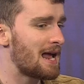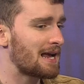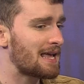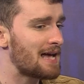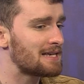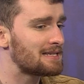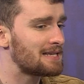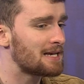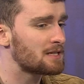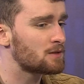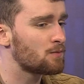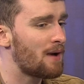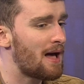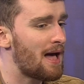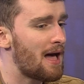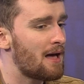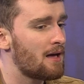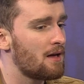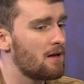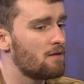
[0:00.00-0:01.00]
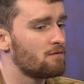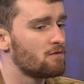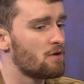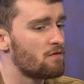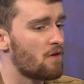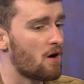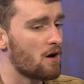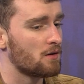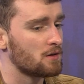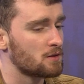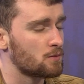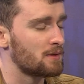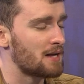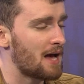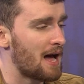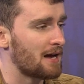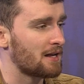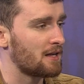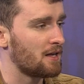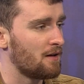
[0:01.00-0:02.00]
guess that's where the royals would
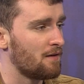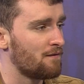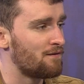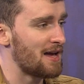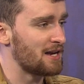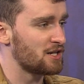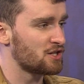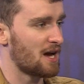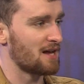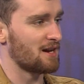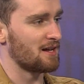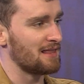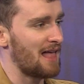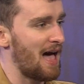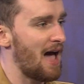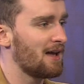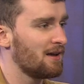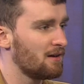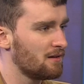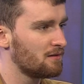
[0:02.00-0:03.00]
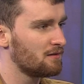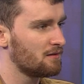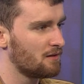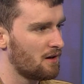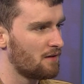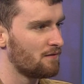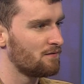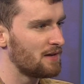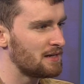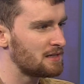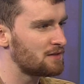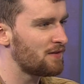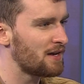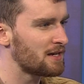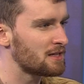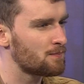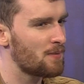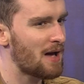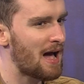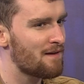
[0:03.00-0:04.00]
argue they shine a light on these
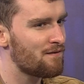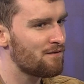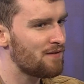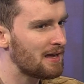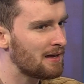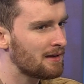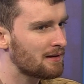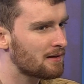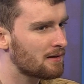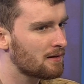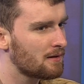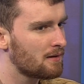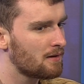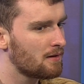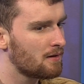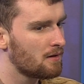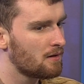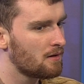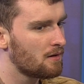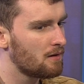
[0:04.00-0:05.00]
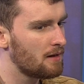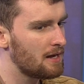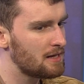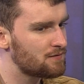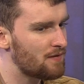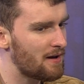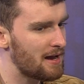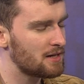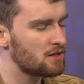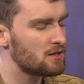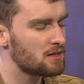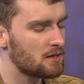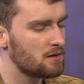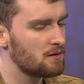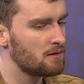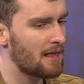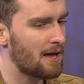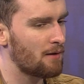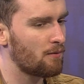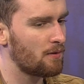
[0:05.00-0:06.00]
things. But I think it's very
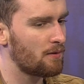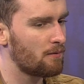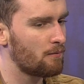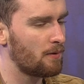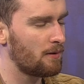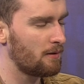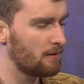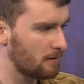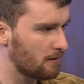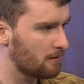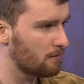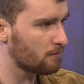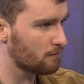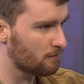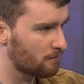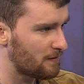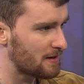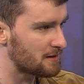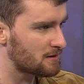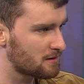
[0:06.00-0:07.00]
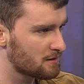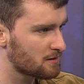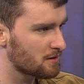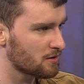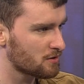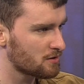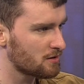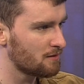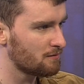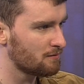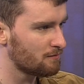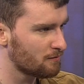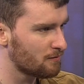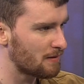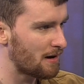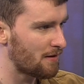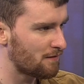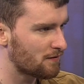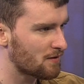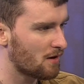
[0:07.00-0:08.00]
interesting, like this discussion
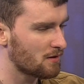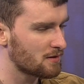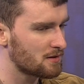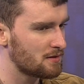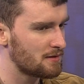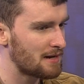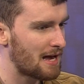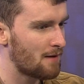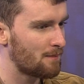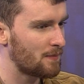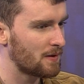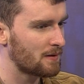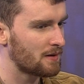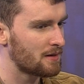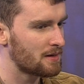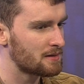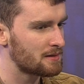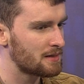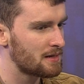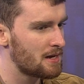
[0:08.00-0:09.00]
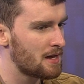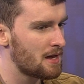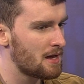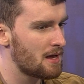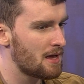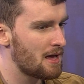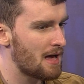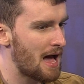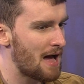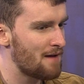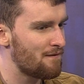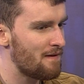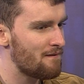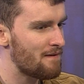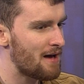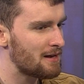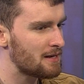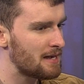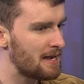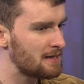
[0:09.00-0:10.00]
where we've got to now, because I think
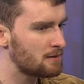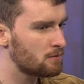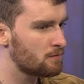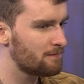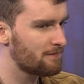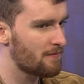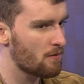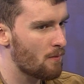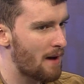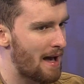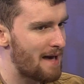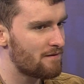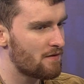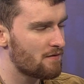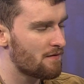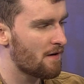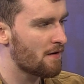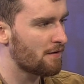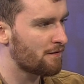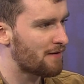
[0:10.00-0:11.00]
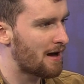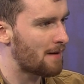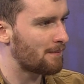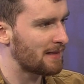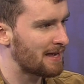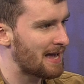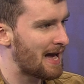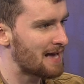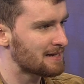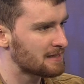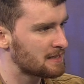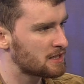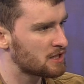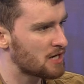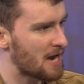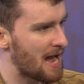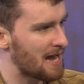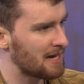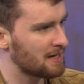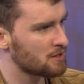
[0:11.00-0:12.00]
that is the way the royal family has
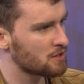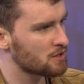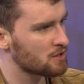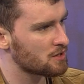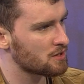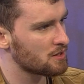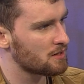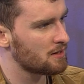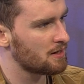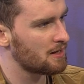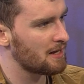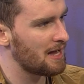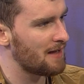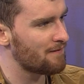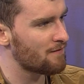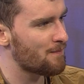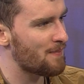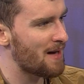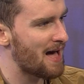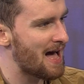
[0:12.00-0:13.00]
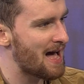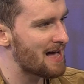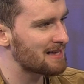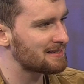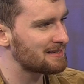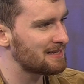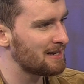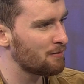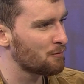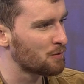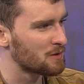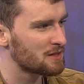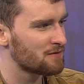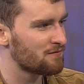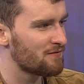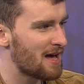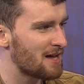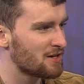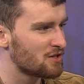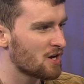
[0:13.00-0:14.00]
changed. In the past, it wasn't
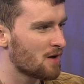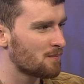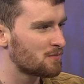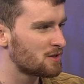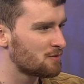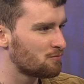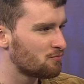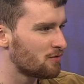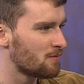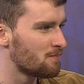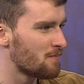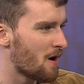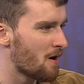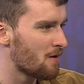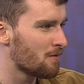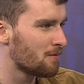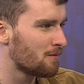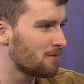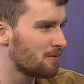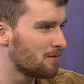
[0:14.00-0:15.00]
their job to promote